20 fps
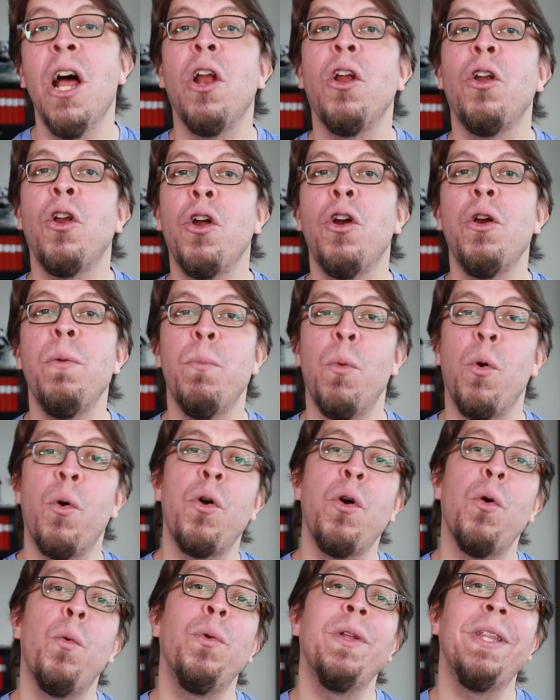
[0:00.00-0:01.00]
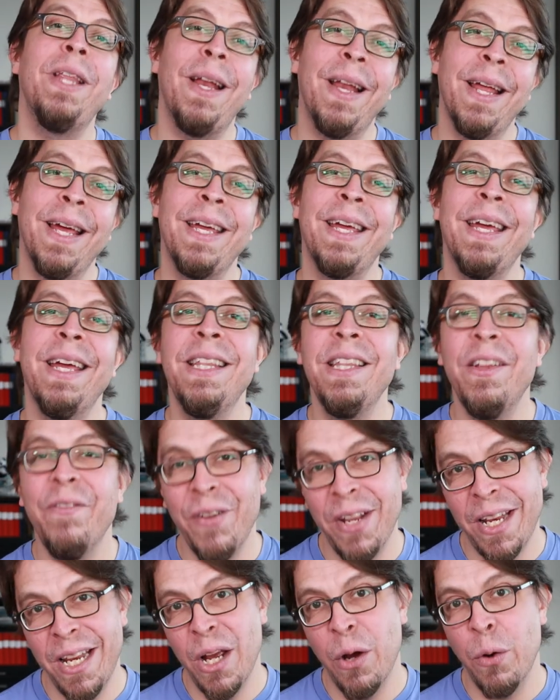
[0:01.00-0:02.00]
Learn more with the link in the
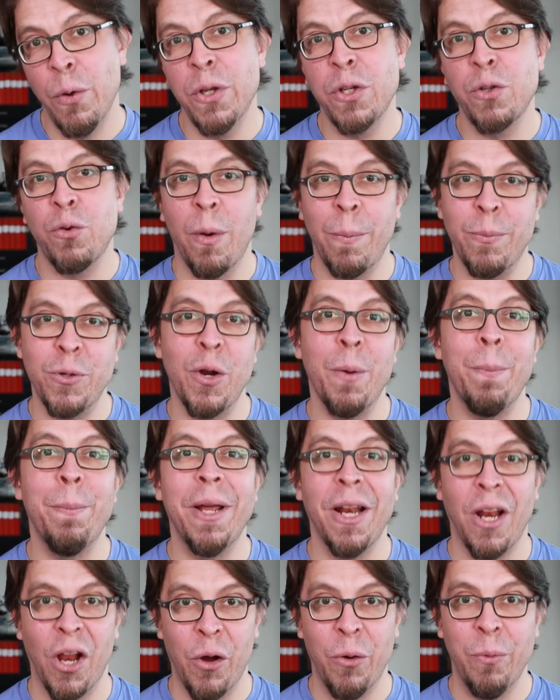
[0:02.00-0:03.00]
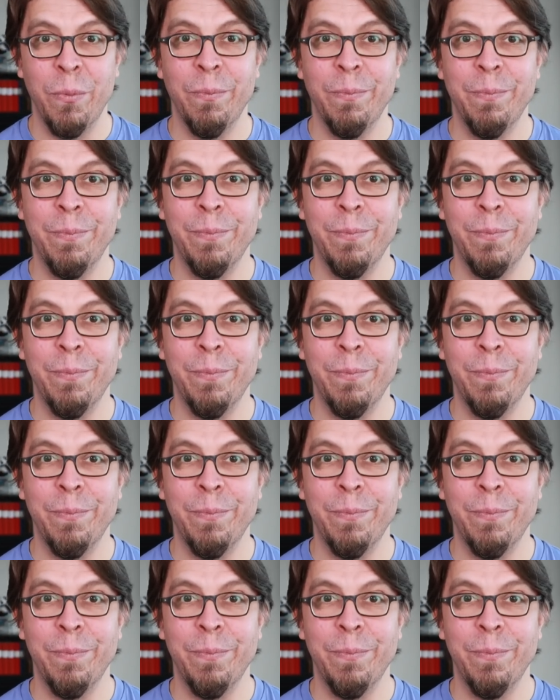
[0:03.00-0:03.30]
video description below.